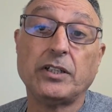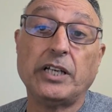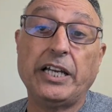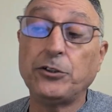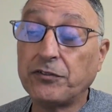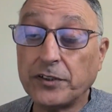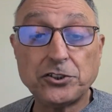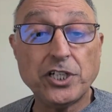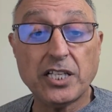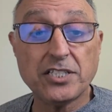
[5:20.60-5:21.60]
And you feel
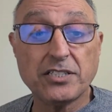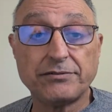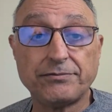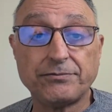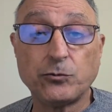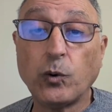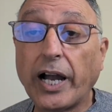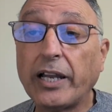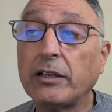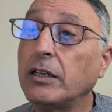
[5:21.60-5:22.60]
jealous.
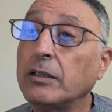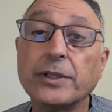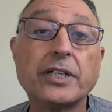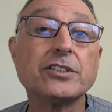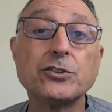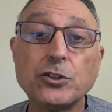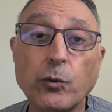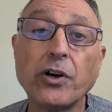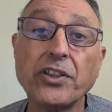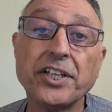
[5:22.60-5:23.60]
Why? Because you're
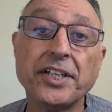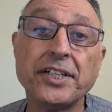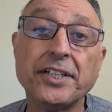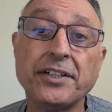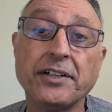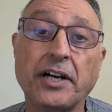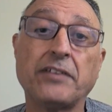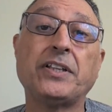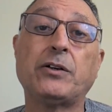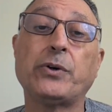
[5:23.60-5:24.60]
worthy of
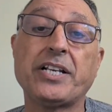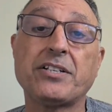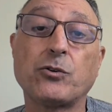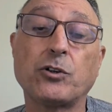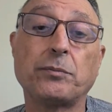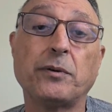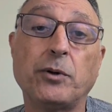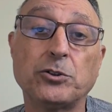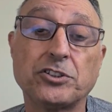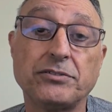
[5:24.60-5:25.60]
that raise or
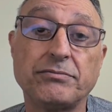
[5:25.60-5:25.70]
promotion.